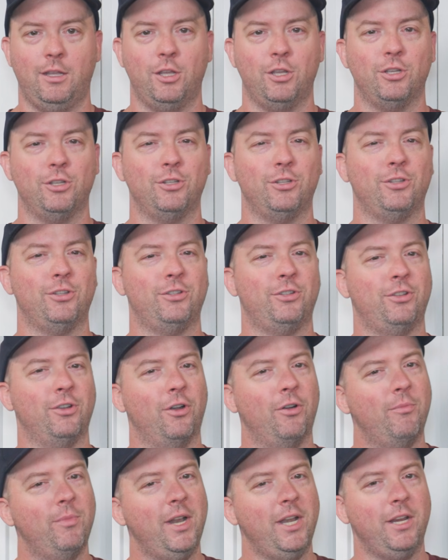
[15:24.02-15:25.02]

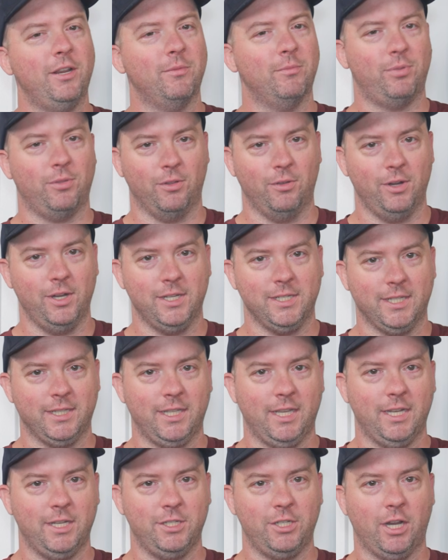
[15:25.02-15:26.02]
So many employees at
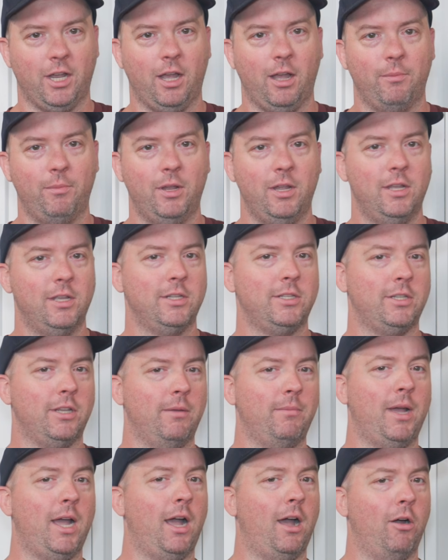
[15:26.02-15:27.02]
that job
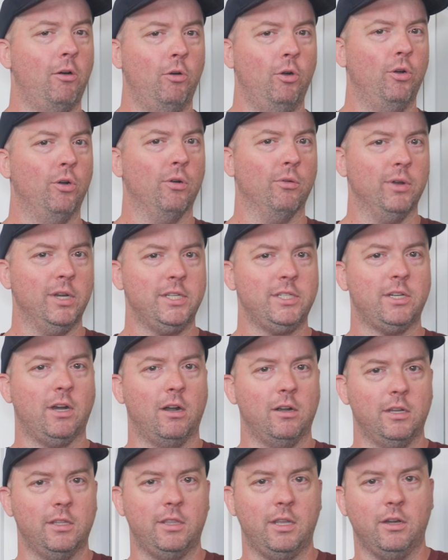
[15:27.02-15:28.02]
somehow
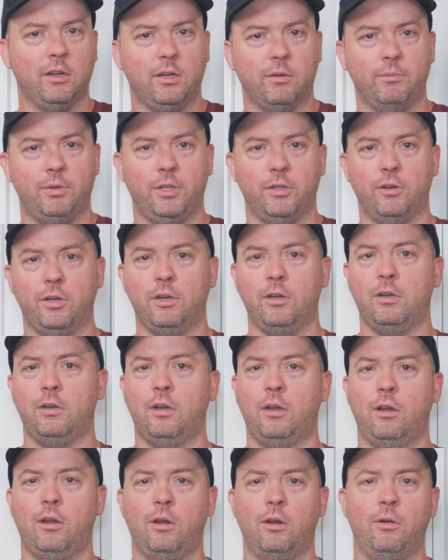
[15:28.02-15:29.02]
restarted their computer
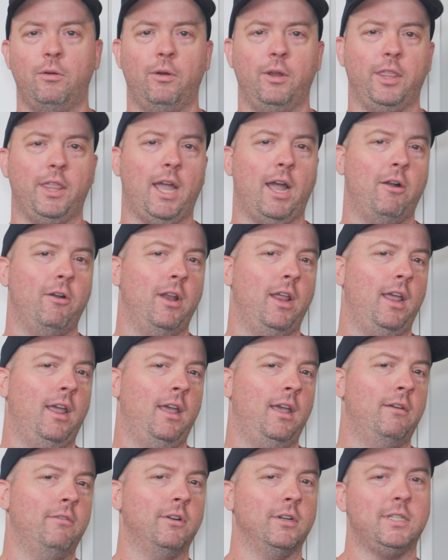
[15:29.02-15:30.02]
without
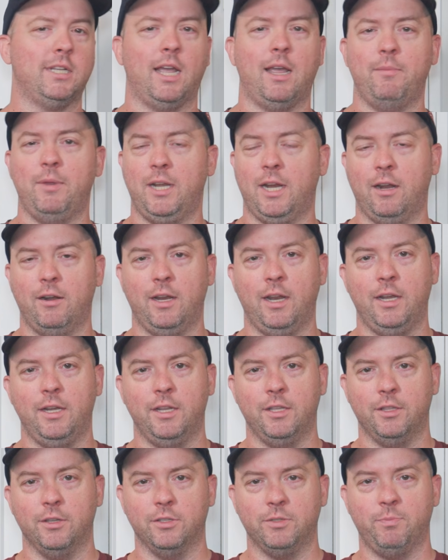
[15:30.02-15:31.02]
ever timing out any
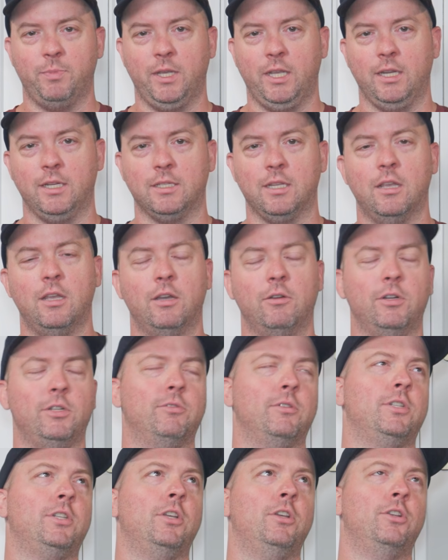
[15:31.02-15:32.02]
of those pings, which
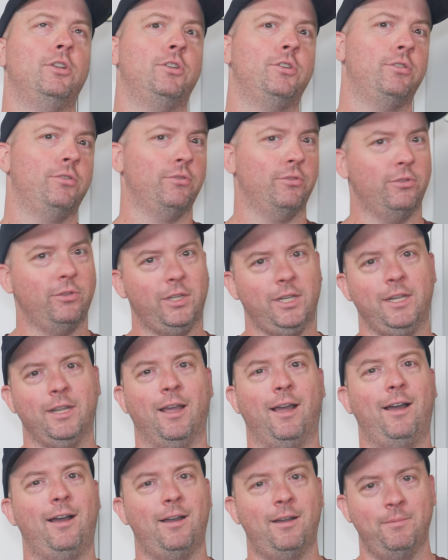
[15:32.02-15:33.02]
was truly
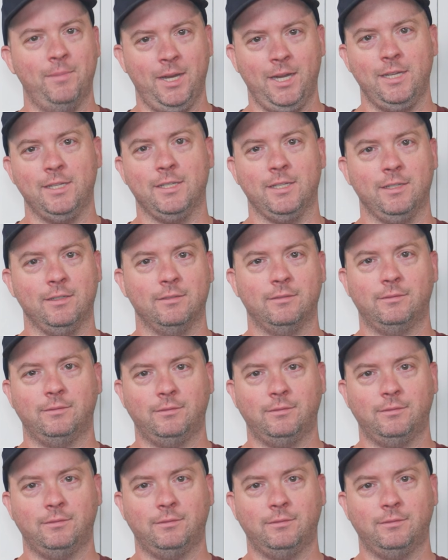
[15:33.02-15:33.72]
amazing.